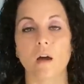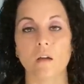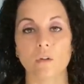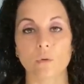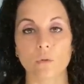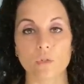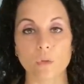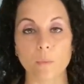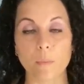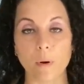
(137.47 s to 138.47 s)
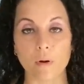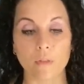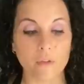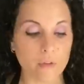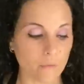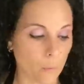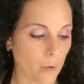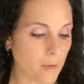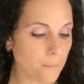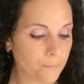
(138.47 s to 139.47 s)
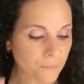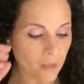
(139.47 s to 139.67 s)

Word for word: in order to be part of the giveaway.